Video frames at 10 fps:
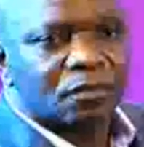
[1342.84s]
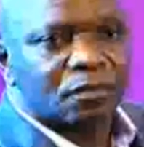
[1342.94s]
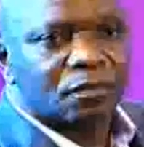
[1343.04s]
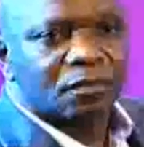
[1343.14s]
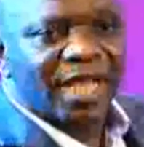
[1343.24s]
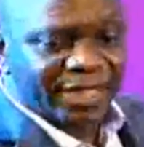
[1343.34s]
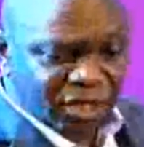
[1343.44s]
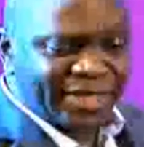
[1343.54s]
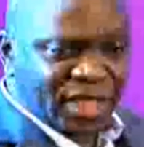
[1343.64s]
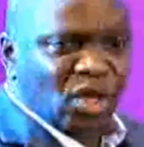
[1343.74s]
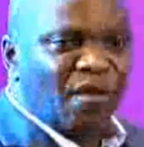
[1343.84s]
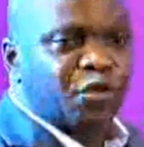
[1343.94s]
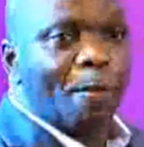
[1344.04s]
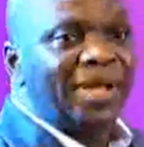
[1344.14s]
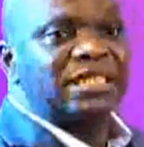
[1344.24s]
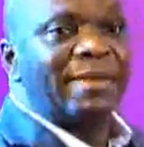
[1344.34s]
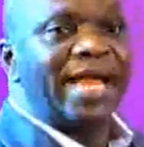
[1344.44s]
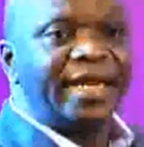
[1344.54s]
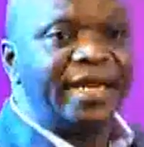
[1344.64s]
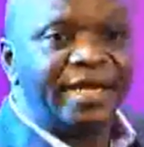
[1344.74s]
It's not enough to meet my
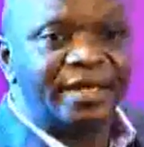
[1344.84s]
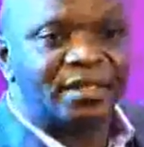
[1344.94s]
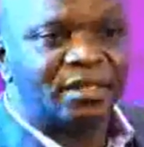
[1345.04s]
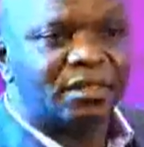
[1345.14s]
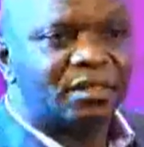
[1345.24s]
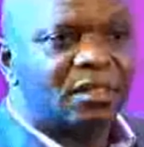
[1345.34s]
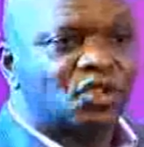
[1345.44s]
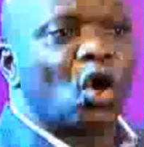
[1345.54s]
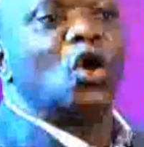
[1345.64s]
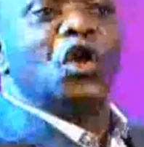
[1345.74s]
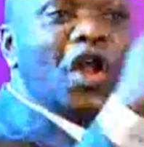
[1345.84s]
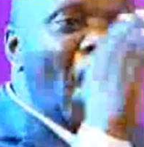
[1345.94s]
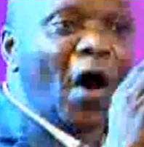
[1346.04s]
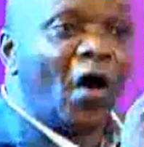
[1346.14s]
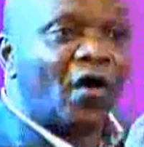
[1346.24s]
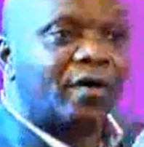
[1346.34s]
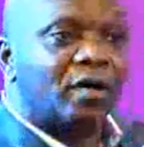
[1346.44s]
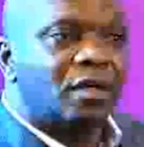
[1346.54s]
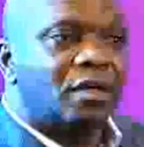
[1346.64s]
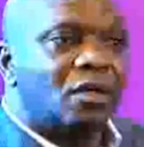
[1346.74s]
need. So Lord,
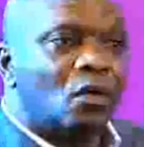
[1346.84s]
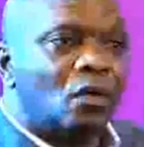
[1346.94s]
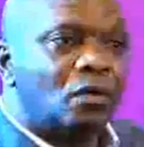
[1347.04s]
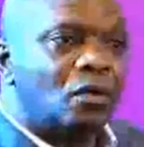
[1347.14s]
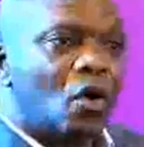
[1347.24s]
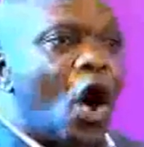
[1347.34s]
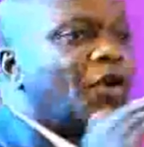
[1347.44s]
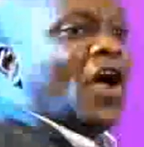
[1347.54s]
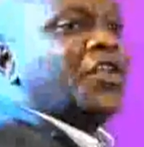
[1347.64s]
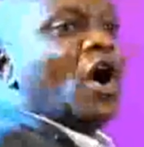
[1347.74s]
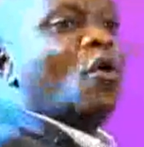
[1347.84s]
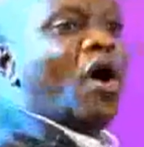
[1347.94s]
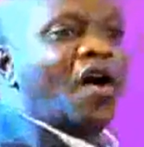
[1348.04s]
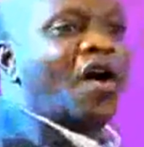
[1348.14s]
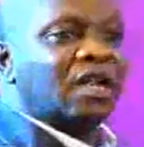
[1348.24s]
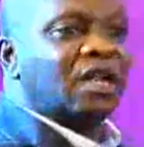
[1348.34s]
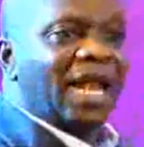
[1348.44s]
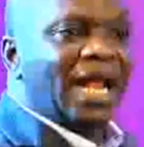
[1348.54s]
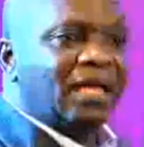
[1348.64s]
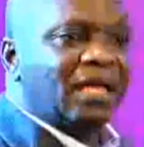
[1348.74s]
honor your word in my
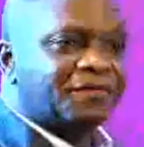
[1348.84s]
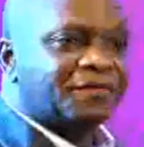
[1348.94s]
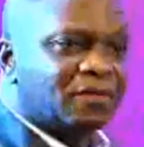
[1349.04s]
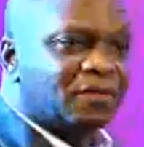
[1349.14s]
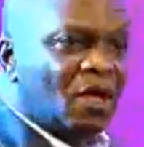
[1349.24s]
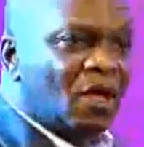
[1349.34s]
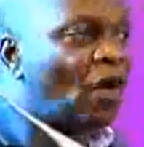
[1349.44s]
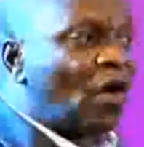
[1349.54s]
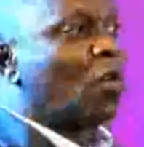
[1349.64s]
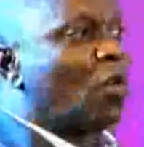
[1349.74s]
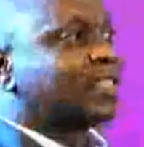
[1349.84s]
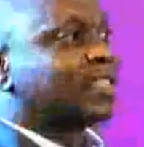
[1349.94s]
life. For your word say,